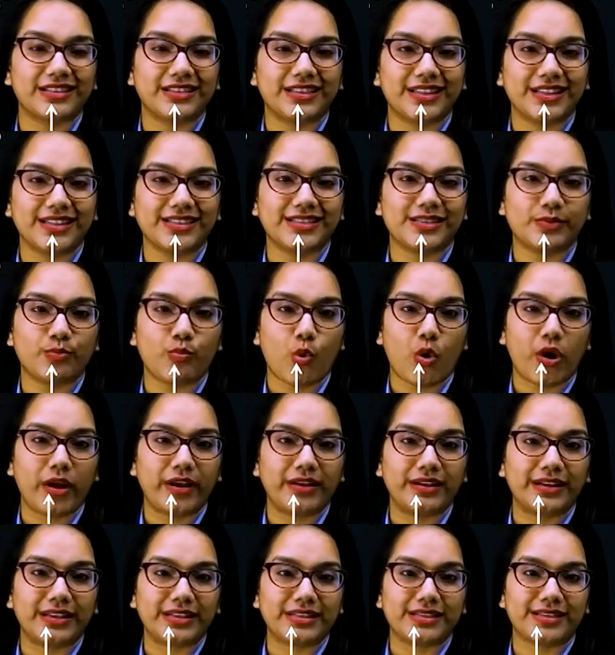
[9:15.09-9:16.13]
this
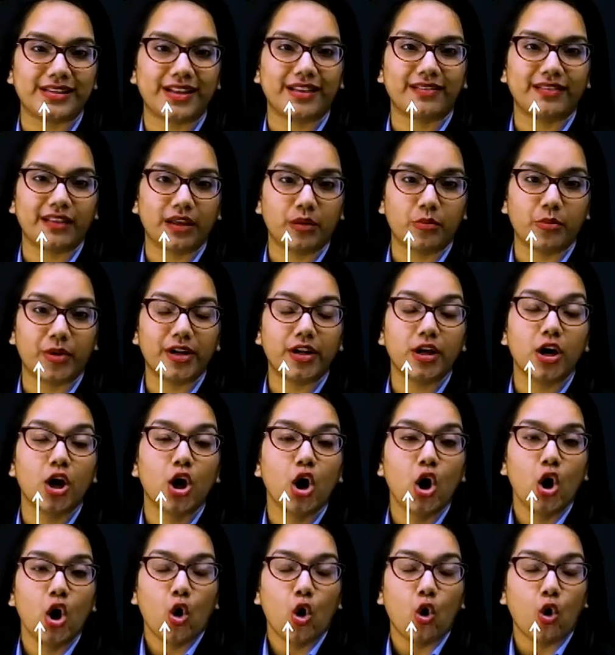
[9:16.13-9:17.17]
point is nothing but
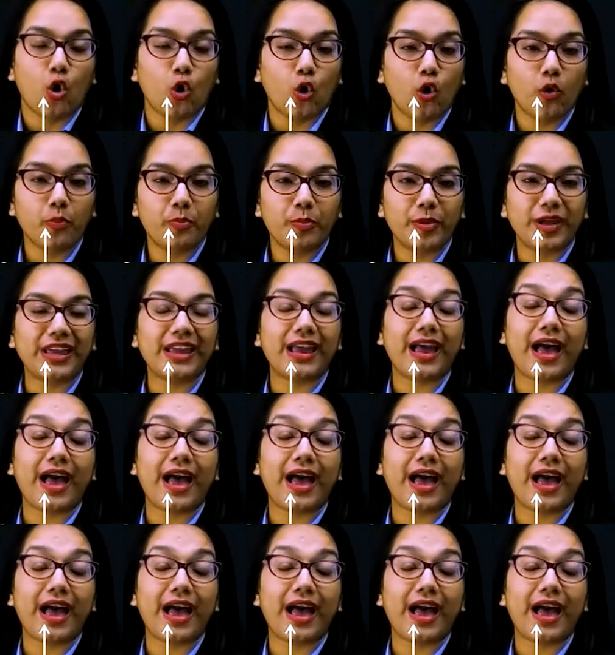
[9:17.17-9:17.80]
OP,